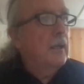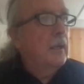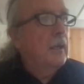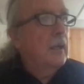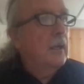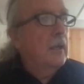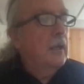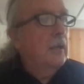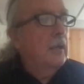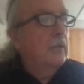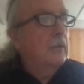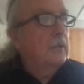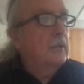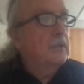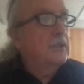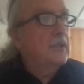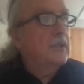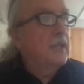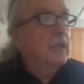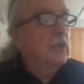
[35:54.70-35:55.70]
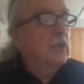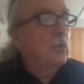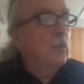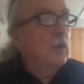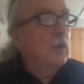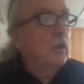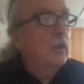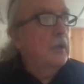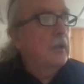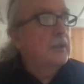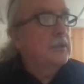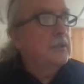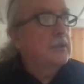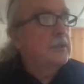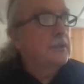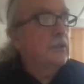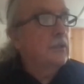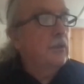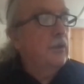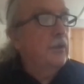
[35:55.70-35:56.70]
it looks like the world
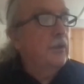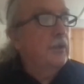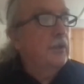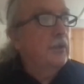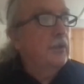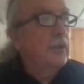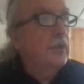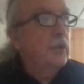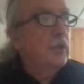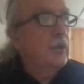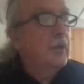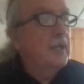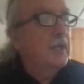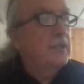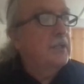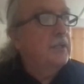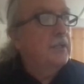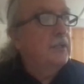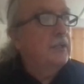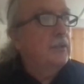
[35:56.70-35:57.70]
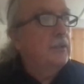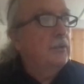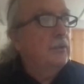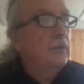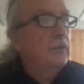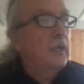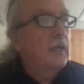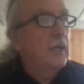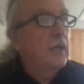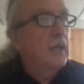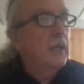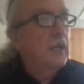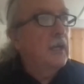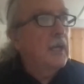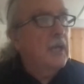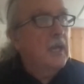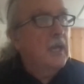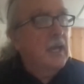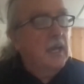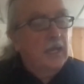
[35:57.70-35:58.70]
is going to agree to
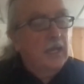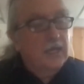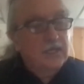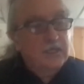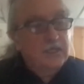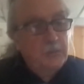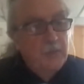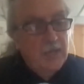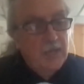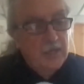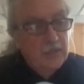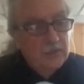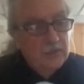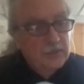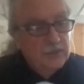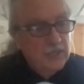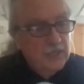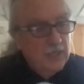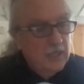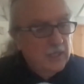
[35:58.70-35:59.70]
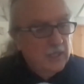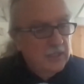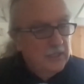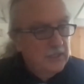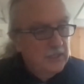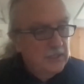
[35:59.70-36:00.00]
expand those targets.